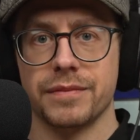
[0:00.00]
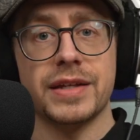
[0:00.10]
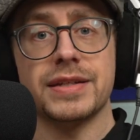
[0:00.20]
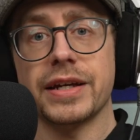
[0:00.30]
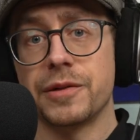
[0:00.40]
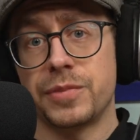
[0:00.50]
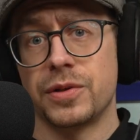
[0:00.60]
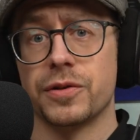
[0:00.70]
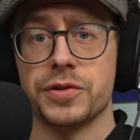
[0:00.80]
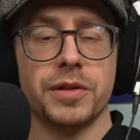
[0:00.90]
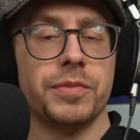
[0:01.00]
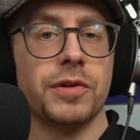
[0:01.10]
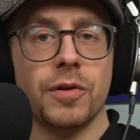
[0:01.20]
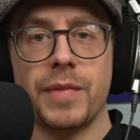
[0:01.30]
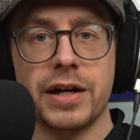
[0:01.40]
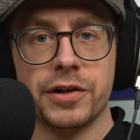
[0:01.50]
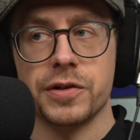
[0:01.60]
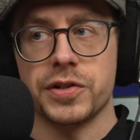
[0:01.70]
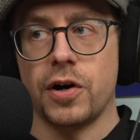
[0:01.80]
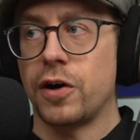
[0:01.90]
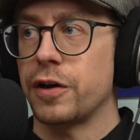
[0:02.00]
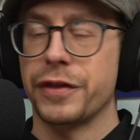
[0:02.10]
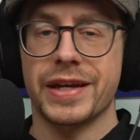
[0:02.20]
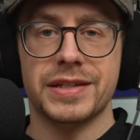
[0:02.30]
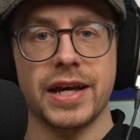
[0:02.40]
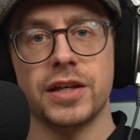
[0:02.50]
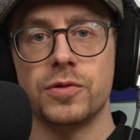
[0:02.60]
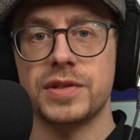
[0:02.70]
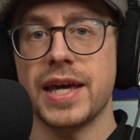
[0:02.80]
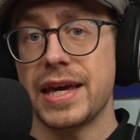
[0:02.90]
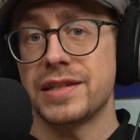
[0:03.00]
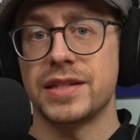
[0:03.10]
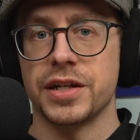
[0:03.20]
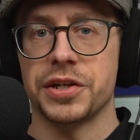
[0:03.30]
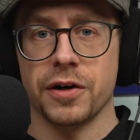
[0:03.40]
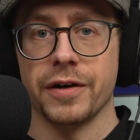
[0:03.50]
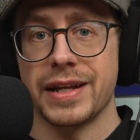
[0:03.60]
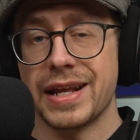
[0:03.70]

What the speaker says: Things like computers, computer monitors, all things that use AC current.